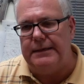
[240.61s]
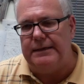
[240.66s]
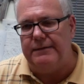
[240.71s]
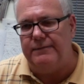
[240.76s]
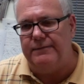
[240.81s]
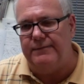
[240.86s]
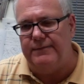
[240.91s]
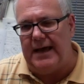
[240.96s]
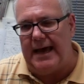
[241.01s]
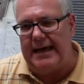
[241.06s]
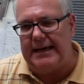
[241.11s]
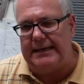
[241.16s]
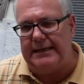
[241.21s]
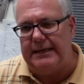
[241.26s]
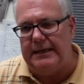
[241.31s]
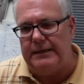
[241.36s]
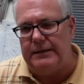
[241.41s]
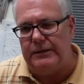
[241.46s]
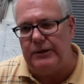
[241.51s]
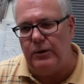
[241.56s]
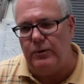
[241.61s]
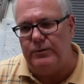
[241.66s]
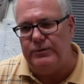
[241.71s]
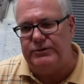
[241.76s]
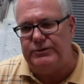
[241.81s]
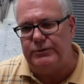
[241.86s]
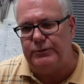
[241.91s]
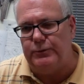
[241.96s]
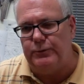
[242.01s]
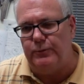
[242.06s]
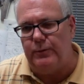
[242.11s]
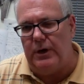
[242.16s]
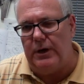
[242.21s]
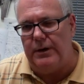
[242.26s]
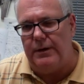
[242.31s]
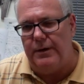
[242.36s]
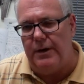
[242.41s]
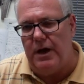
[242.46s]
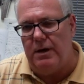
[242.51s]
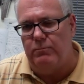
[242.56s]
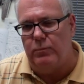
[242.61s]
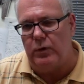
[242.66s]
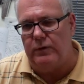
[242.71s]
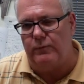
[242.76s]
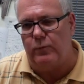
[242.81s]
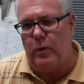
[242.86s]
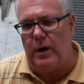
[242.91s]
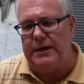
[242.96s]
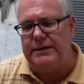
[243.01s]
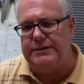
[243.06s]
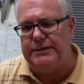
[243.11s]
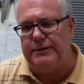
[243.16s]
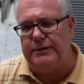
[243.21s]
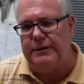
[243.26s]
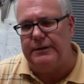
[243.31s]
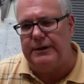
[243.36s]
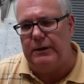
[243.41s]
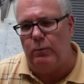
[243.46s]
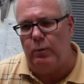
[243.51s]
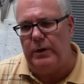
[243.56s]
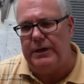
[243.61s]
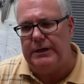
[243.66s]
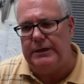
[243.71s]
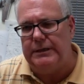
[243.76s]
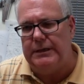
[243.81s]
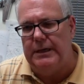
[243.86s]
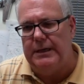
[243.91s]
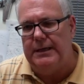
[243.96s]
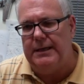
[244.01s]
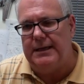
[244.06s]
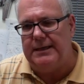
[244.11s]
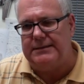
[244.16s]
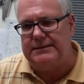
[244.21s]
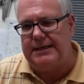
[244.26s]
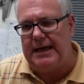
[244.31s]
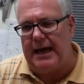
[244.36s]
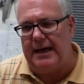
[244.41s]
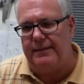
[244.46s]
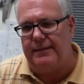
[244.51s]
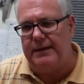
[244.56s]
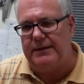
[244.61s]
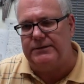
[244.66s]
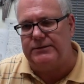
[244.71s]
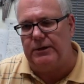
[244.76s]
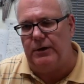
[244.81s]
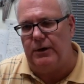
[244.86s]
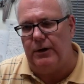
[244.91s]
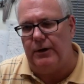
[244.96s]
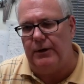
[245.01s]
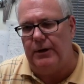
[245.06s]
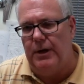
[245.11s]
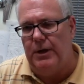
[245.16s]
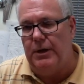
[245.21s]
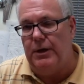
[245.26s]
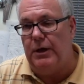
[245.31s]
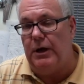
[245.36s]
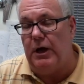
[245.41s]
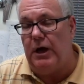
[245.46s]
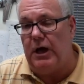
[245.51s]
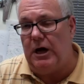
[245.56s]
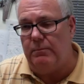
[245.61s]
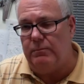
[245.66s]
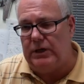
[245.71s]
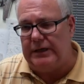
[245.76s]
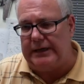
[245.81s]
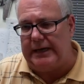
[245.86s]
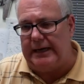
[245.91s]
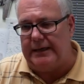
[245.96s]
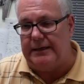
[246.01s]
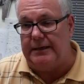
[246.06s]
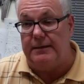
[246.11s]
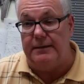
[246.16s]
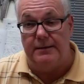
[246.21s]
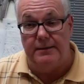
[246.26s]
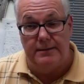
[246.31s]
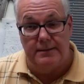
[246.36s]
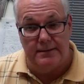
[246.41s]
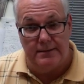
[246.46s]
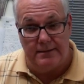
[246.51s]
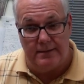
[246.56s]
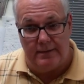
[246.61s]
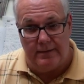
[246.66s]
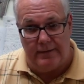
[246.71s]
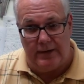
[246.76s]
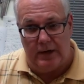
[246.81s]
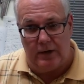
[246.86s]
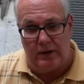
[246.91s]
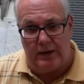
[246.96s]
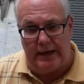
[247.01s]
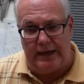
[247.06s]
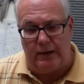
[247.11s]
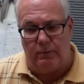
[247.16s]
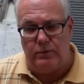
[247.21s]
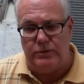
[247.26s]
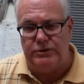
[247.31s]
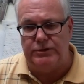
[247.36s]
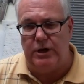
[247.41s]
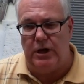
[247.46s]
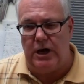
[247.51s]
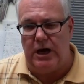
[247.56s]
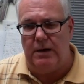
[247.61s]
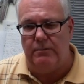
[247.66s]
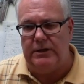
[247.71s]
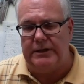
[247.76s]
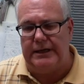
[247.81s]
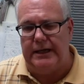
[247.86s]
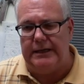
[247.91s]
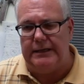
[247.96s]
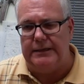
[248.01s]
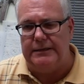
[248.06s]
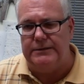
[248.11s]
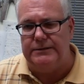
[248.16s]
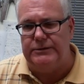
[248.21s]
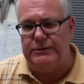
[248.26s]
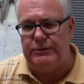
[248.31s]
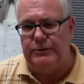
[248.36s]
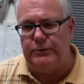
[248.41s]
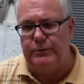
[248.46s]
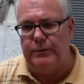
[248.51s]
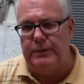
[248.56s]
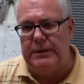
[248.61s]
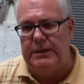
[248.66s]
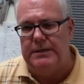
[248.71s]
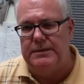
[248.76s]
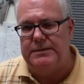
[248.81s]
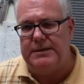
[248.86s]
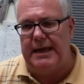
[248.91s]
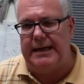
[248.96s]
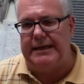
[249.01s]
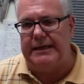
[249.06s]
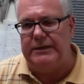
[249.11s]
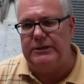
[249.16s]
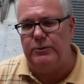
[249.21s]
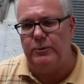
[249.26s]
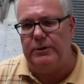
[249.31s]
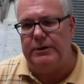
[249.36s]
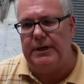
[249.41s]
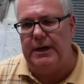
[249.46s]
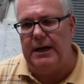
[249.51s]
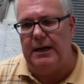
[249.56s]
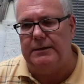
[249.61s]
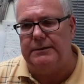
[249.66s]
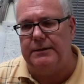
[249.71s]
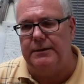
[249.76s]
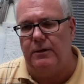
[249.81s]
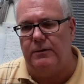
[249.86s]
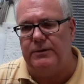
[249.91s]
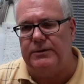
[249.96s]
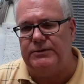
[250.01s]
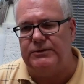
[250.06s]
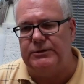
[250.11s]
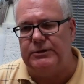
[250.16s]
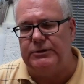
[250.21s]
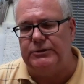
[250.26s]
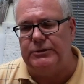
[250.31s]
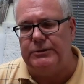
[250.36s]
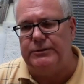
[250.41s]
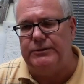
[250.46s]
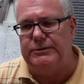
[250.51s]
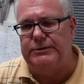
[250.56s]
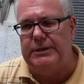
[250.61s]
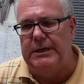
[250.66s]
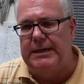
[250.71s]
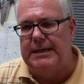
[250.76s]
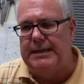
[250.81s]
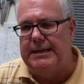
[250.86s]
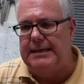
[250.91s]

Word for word: the Vatican goes through a number of criteria that we as Catholics are obligated, their language, obligated to take into account in our decisions.